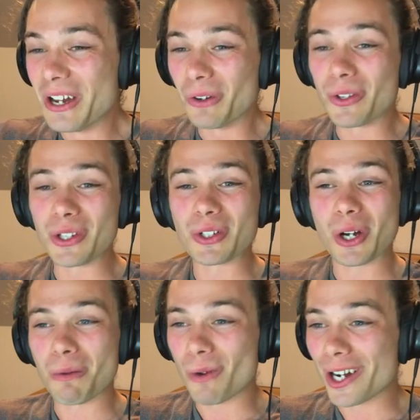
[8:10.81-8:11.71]
or the
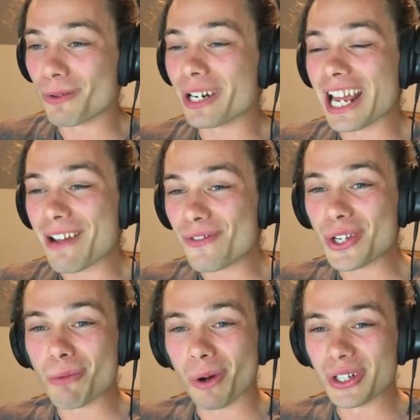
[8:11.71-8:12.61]
top one, or whatever
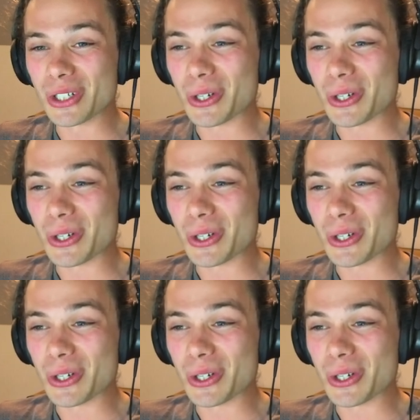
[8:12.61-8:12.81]
you want to